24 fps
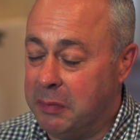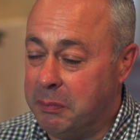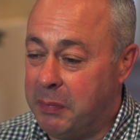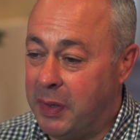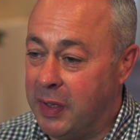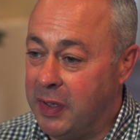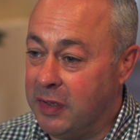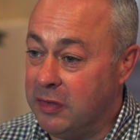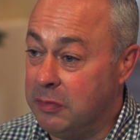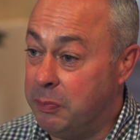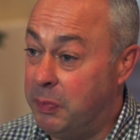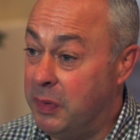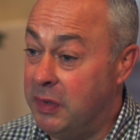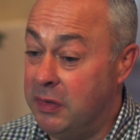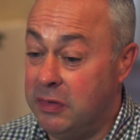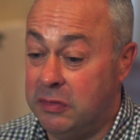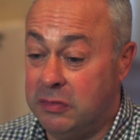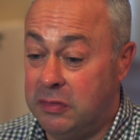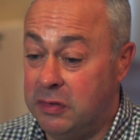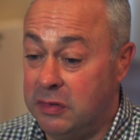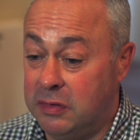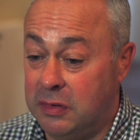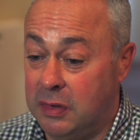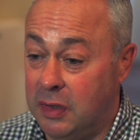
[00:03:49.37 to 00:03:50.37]
my
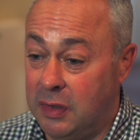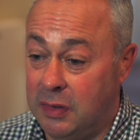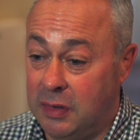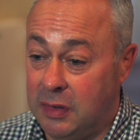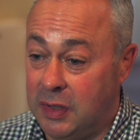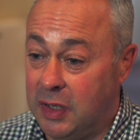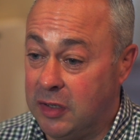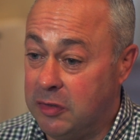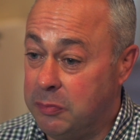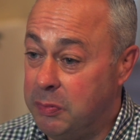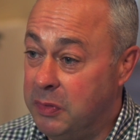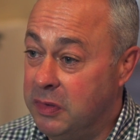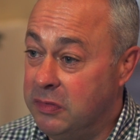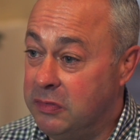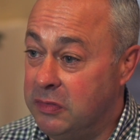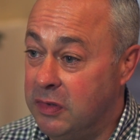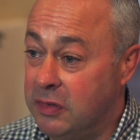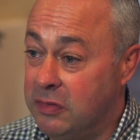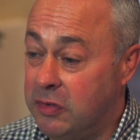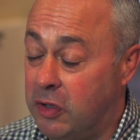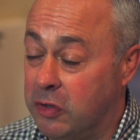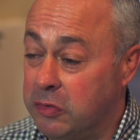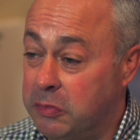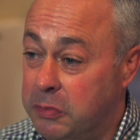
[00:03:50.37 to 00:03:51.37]
experiences and the experience
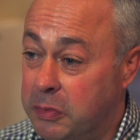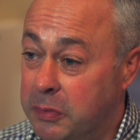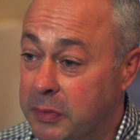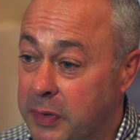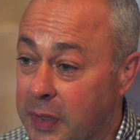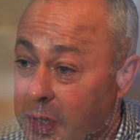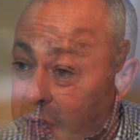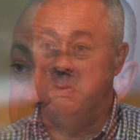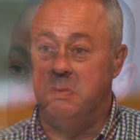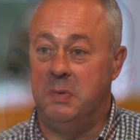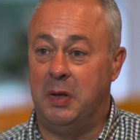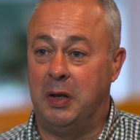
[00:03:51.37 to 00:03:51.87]
of this hospital,